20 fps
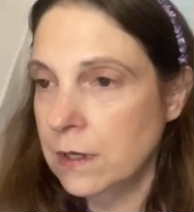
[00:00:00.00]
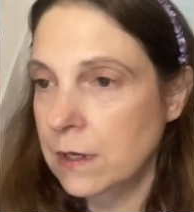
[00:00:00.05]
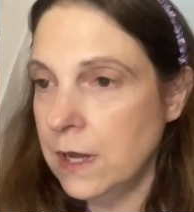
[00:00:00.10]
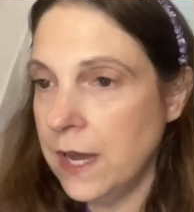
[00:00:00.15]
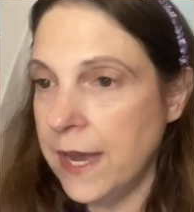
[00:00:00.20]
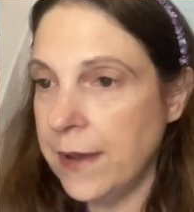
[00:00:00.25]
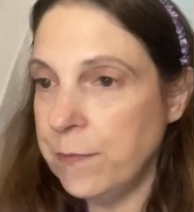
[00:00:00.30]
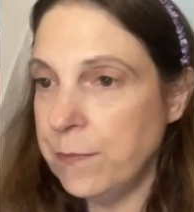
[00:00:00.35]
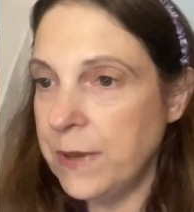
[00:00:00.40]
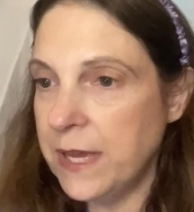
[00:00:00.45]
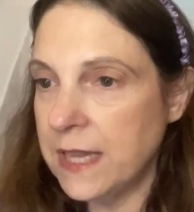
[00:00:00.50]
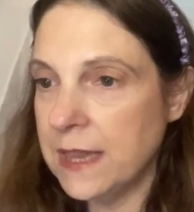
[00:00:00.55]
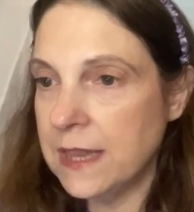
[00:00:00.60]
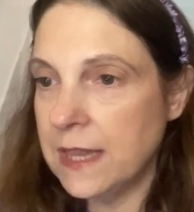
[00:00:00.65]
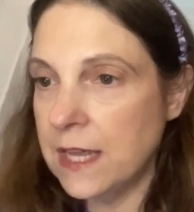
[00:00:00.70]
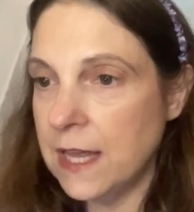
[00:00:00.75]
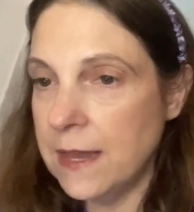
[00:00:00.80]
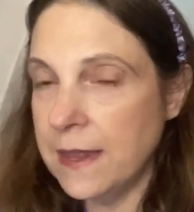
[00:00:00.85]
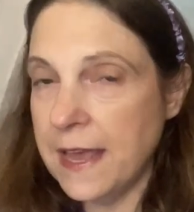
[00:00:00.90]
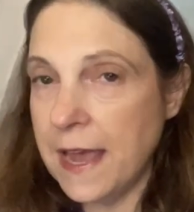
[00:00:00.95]
I bet
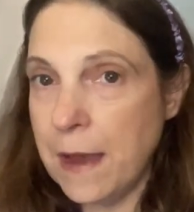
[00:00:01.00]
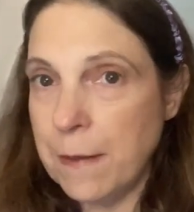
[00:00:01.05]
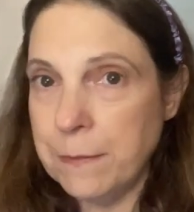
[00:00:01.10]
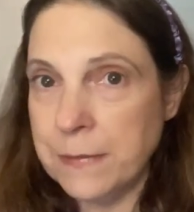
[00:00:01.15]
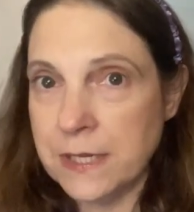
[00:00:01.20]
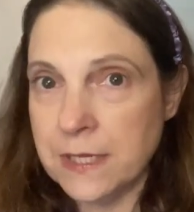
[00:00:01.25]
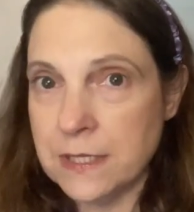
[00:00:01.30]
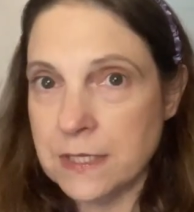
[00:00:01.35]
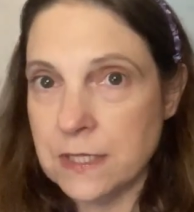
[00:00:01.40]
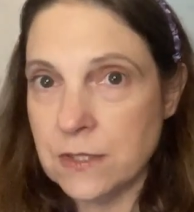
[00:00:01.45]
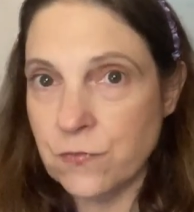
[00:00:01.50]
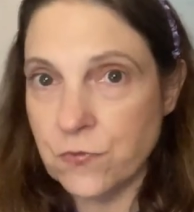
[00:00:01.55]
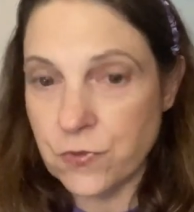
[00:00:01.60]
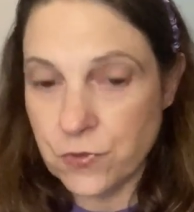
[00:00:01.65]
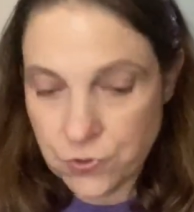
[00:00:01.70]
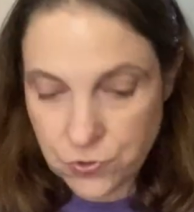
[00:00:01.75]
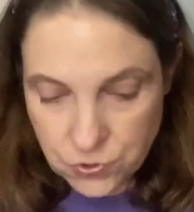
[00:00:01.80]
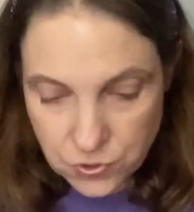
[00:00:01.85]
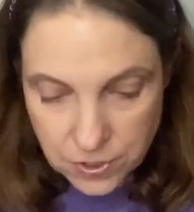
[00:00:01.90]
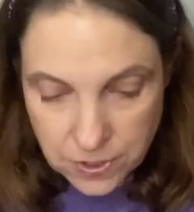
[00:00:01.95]
that that means
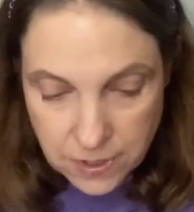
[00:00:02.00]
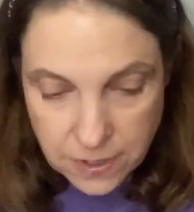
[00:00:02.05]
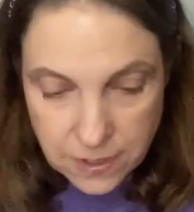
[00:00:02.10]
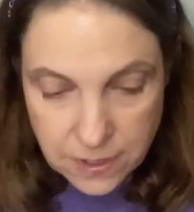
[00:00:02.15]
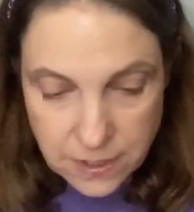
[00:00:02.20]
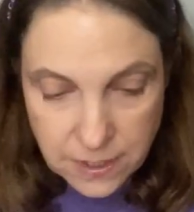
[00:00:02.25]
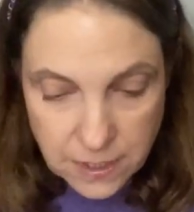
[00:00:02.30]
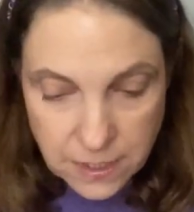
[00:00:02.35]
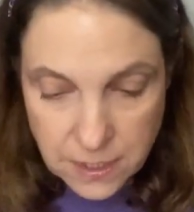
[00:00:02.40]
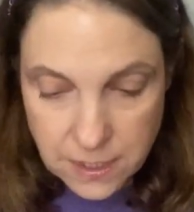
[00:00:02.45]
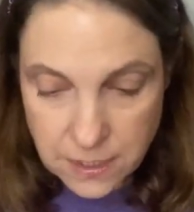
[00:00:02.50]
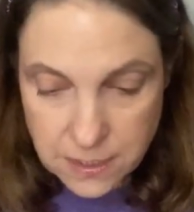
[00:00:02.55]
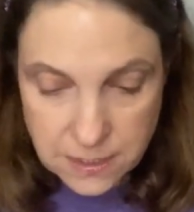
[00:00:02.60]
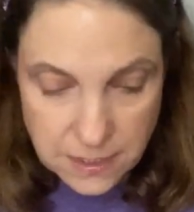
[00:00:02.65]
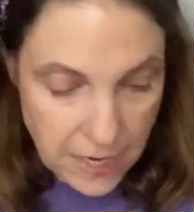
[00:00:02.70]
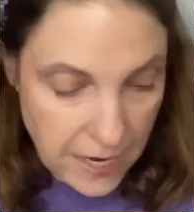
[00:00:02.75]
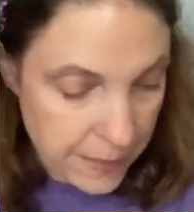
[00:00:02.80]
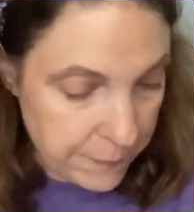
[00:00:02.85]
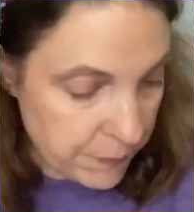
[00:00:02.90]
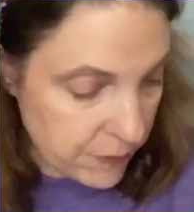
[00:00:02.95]
for these,
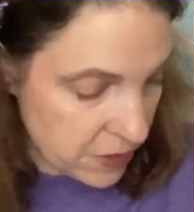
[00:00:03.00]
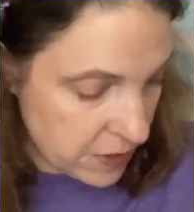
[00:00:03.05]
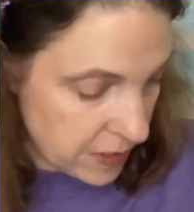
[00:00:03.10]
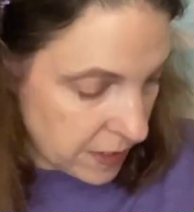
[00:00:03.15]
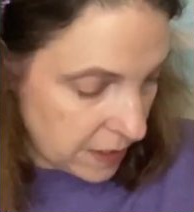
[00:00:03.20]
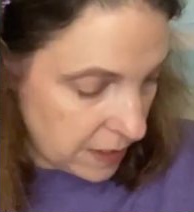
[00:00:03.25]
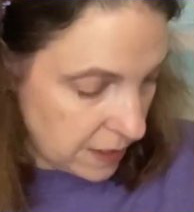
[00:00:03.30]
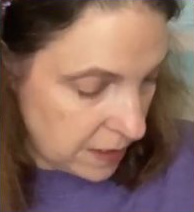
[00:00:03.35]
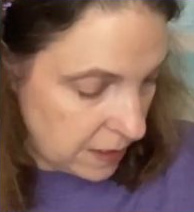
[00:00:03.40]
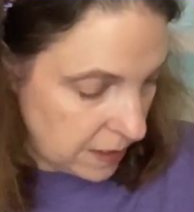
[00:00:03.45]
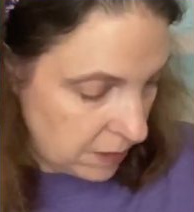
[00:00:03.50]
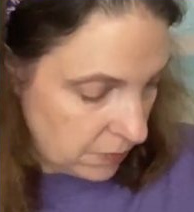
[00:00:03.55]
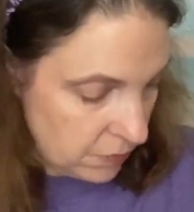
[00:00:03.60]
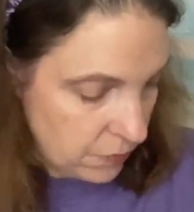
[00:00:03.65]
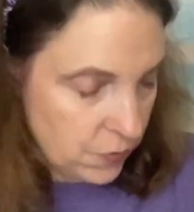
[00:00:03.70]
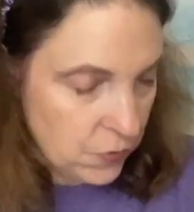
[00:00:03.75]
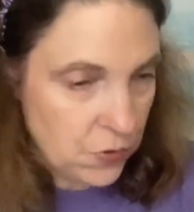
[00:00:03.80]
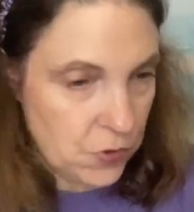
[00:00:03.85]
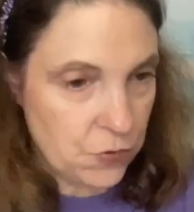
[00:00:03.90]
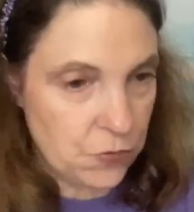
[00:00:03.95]
I'm thinking,
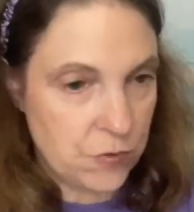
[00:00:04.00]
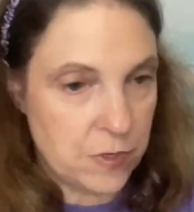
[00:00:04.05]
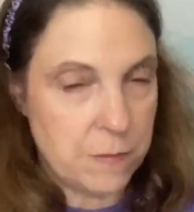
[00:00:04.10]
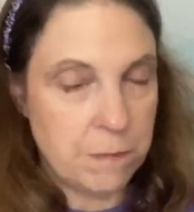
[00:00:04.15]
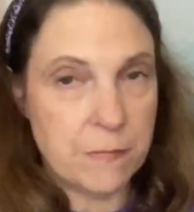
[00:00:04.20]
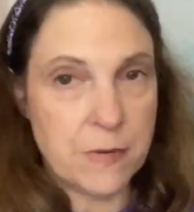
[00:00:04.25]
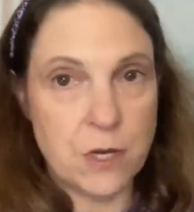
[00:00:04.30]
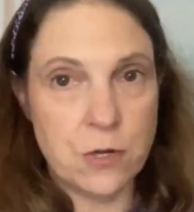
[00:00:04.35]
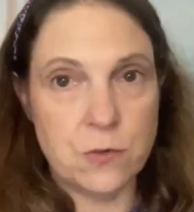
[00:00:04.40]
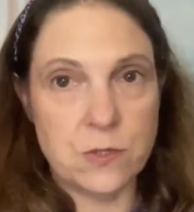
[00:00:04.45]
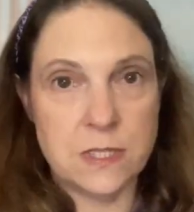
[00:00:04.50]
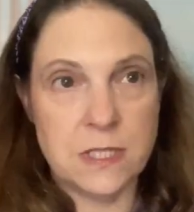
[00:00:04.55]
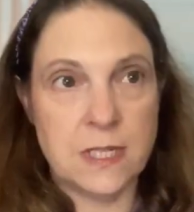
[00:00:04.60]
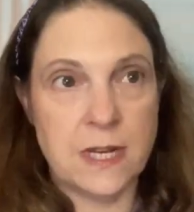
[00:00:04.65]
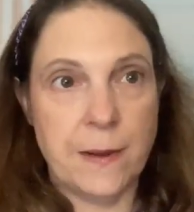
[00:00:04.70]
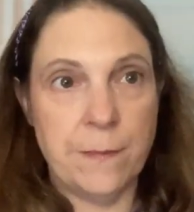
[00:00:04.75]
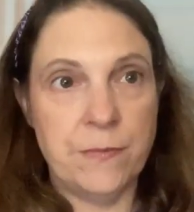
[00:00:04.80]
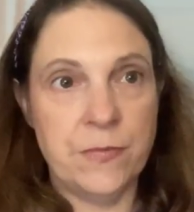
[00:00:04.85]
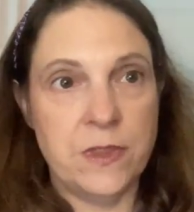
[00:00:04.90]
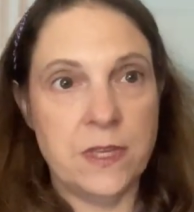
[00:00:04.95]
for the remotes. And
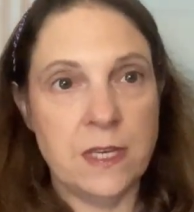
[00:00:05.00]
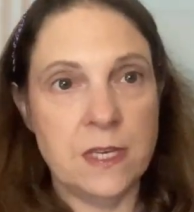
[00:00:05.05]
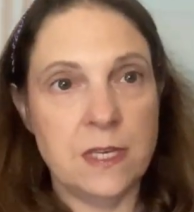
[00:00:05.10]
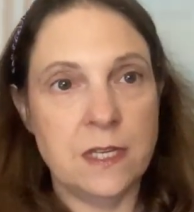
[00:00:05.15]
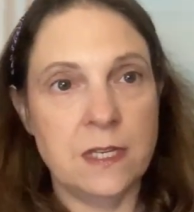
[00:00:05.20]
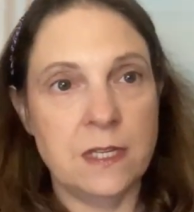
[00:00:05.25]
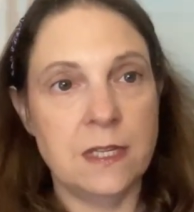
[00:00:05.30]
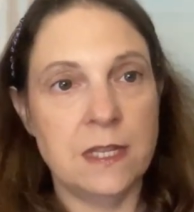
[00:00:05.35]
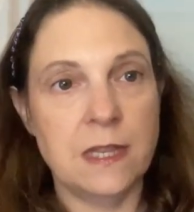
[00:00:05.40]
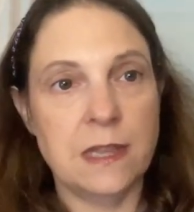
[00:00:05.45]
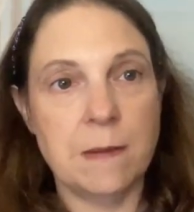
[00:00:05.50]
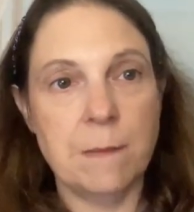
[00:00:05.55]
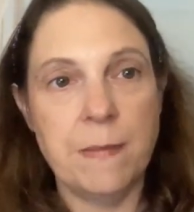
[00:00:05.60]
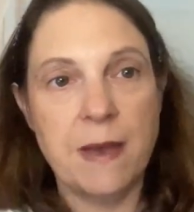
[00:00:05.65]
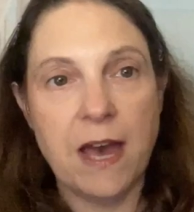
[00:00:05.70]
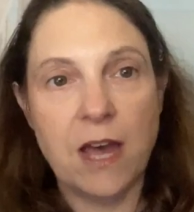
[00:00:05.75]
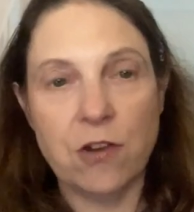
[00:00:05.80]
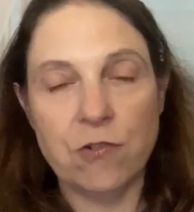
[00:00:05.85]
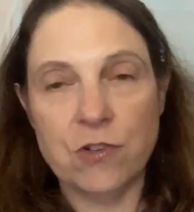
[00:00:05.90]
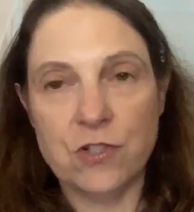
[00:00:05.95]
I'm thinking that the
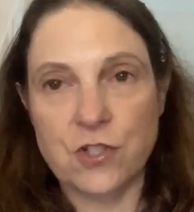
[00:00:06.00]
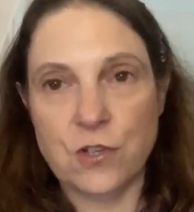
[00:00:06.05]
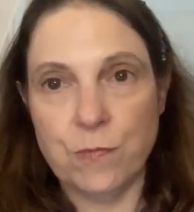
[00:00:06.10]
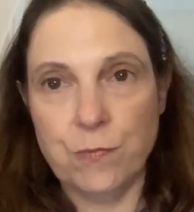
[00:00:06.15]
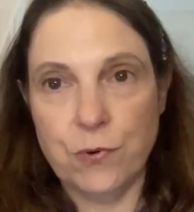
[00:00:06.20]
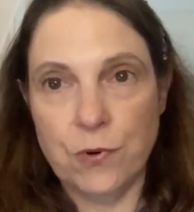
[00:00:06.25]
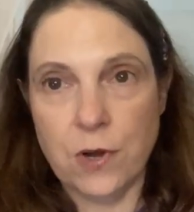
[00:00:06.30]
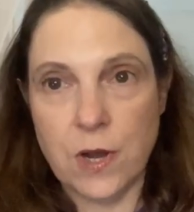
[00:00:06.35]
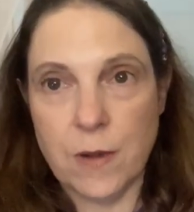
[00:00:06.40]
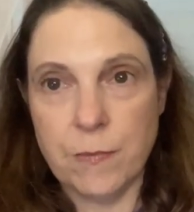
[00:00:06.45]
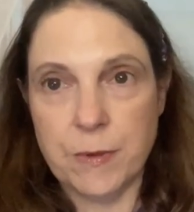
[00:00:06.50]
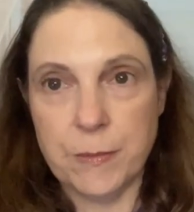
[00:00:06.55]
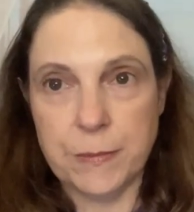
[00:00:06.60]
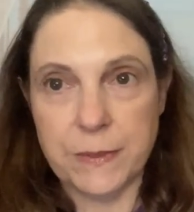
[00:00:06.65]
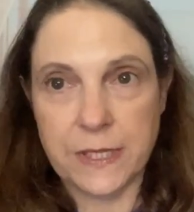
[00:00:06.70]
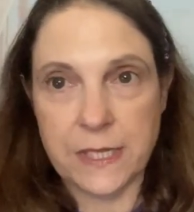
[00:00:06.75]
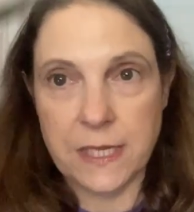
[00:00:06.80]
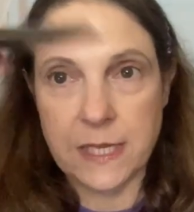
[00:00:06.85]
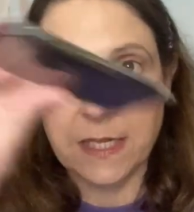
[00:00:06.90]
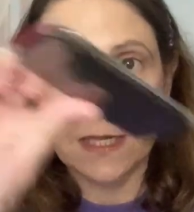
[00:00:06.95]
batteries are
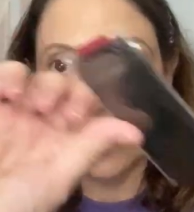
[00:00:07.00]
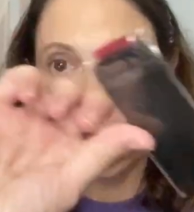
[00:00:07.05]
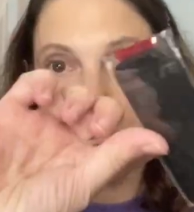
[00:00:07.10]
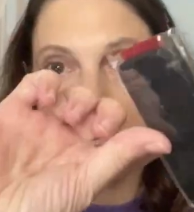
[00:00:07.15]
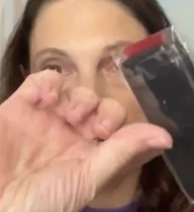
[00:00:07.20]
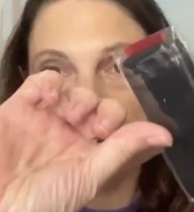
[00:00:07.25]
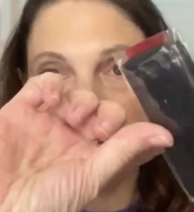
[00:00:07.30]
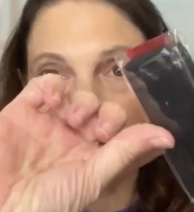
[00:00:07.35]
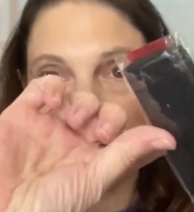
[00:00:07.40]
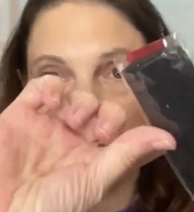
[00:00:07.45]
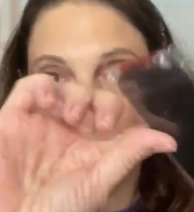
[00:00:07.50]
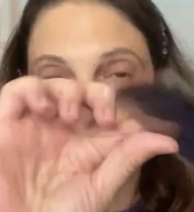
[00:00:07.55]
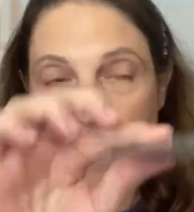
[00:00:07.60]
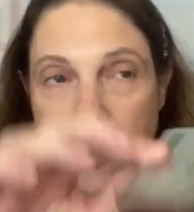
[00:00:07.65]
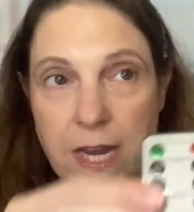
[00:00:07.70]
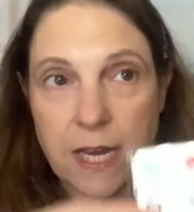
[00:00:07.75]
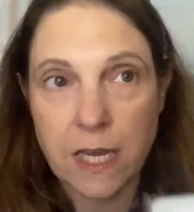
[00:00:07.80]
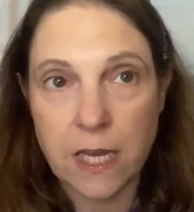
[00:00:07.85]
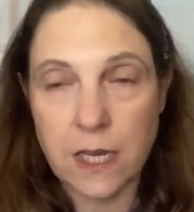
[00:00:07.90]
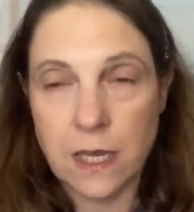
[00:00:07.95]
probably in these
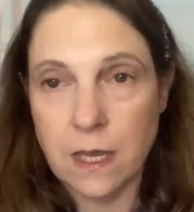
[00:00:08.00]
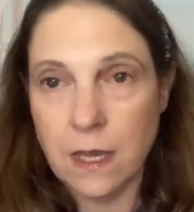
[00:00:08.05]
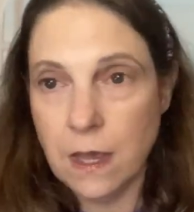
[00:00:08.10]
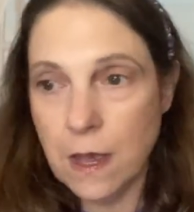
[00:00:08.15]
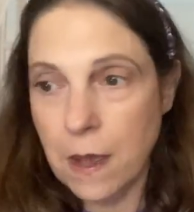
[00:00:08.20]
already.